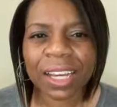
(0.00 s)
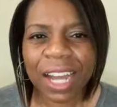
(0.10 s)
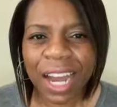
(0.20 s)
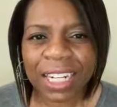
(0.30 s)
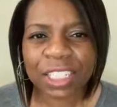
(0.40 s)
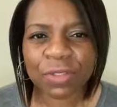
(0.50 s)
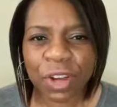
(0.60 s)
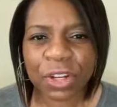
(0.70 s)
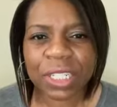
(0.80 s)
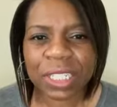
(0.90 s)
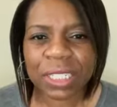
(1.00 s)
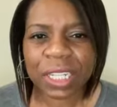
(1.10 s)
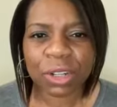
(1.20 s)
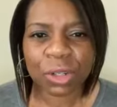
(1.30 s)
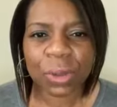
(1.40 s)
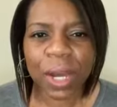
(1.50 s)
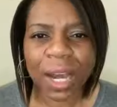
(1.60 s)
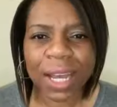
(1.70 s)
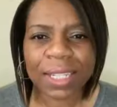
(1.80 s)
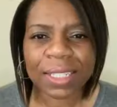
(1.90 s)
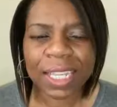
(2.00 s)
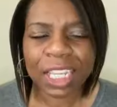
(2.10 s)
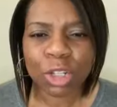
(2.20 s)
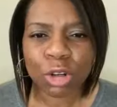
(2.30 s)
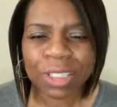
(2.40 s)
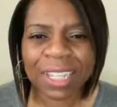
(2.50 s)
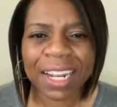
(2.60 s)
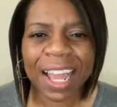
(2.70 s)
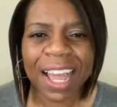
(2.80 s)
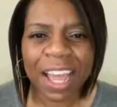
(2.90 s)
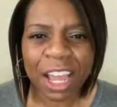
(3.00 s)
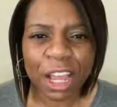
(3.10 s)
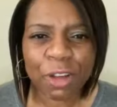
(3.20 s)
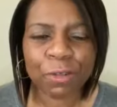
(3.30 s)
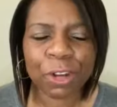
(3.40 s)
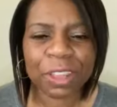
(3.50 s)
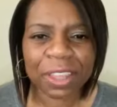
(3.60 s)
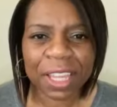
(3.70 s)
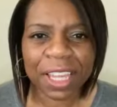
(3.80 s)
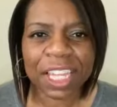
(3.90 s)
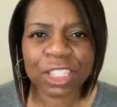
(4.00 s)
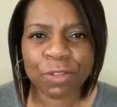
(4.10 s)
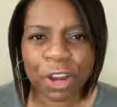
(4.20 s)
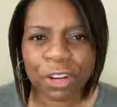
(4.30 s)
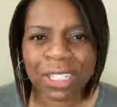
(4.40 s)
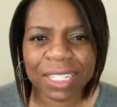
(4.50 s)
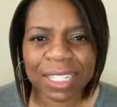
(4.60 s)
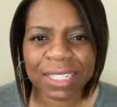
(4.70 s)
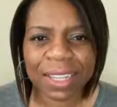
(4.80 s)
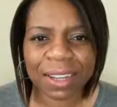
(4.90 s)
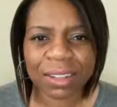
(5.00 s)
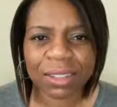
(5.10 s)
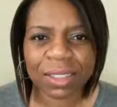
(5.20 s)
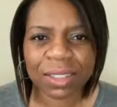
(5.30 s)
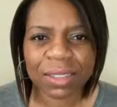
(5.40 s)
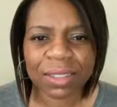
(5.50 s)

god is very detailed you guys he looks at everything he's very detailed